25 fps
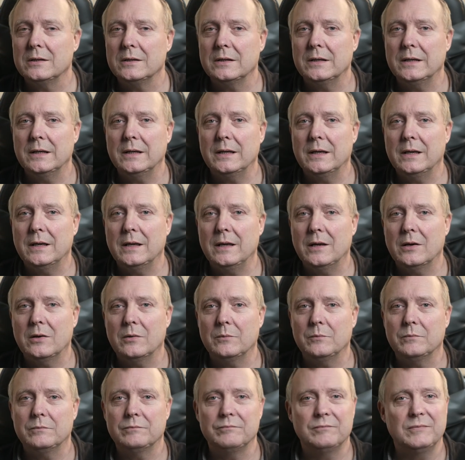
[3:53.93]
you
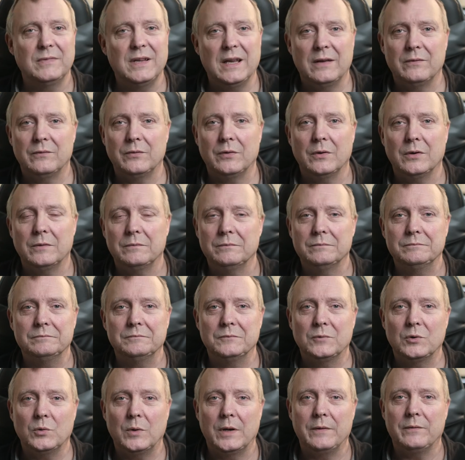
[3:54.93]
can get them for
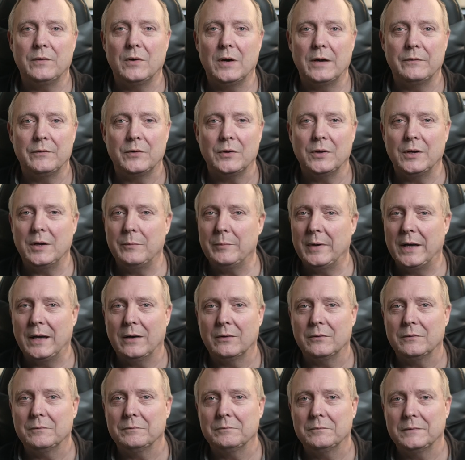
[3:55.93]

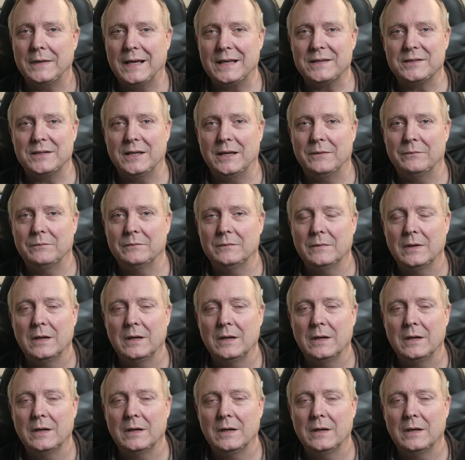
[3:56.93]
£25-30. That's it.